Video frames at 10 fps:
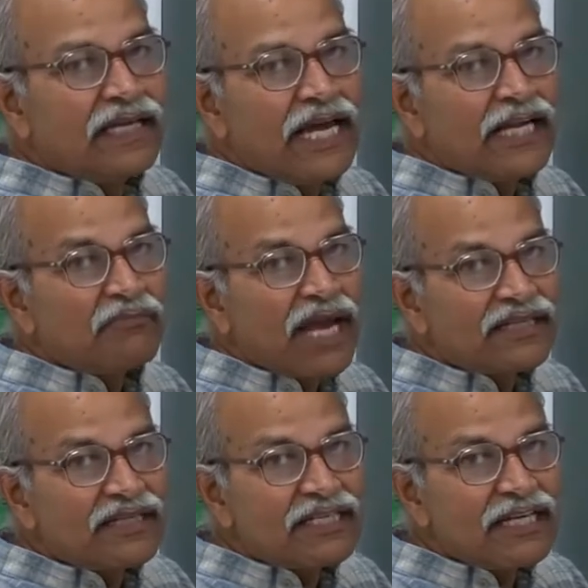and
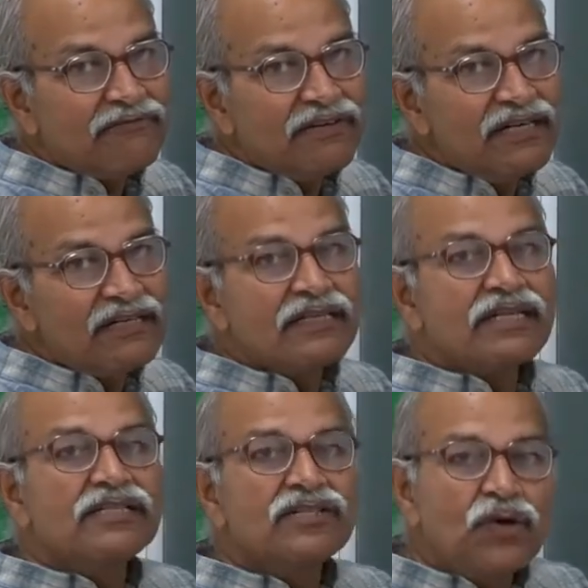magnetic field
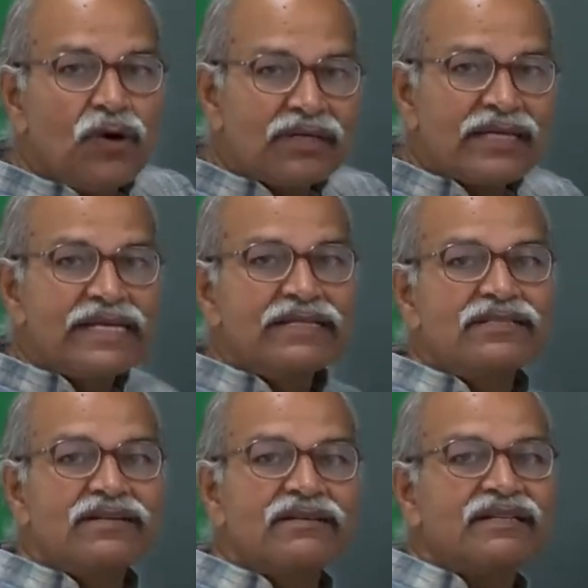does not
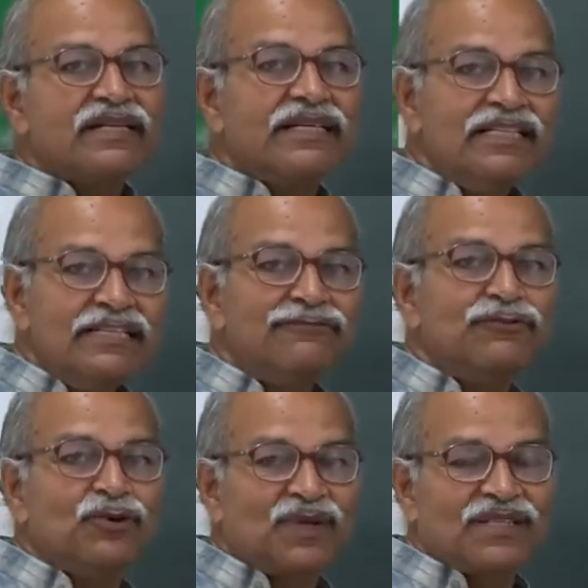exert any
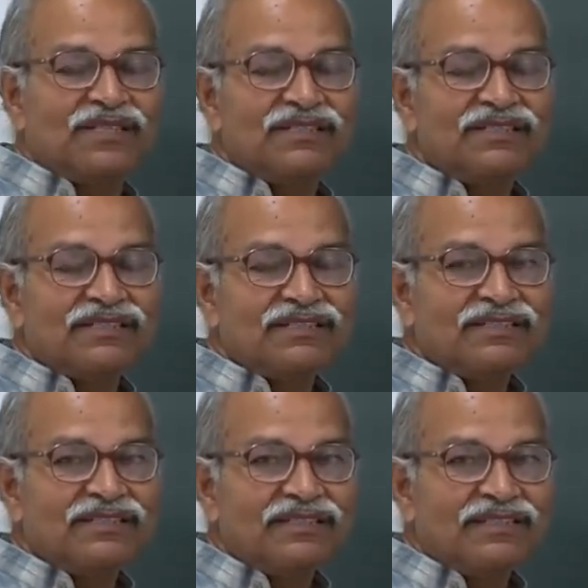force
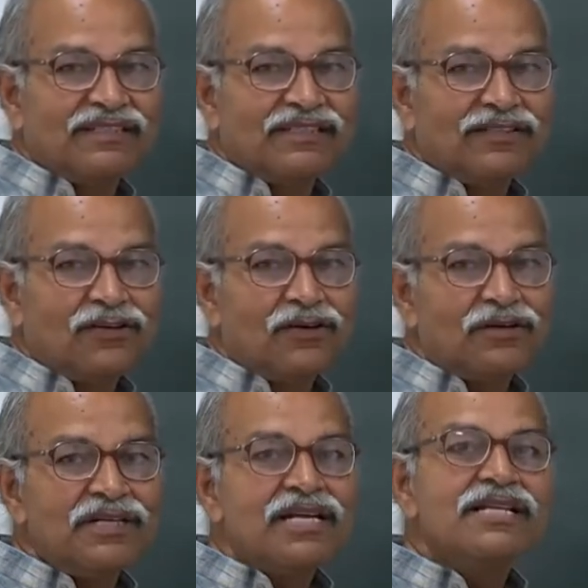
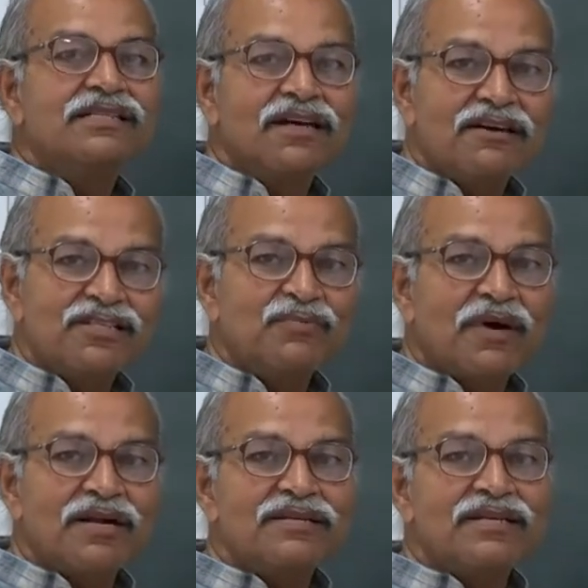on a charged
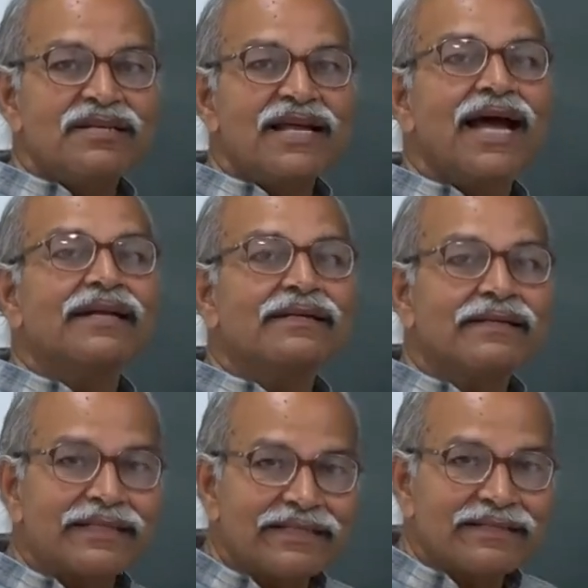particle at
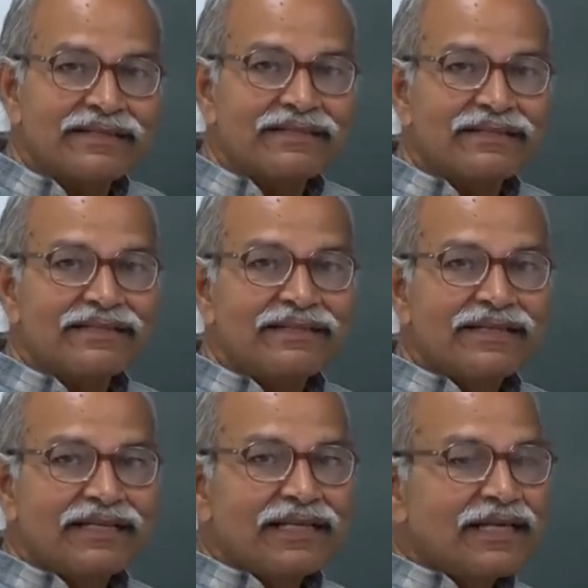rest.
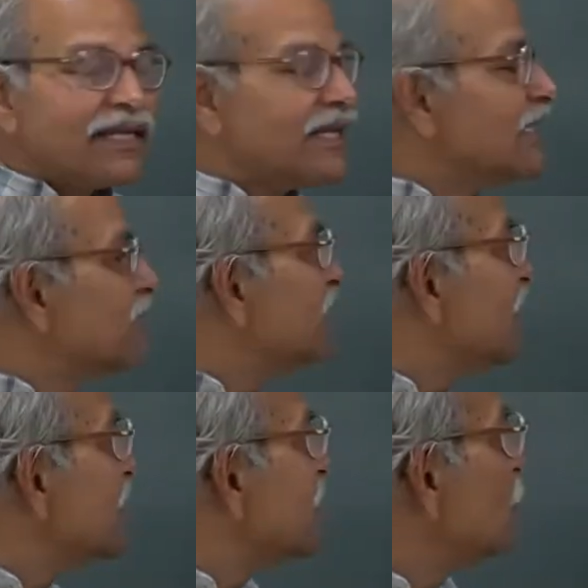And if there is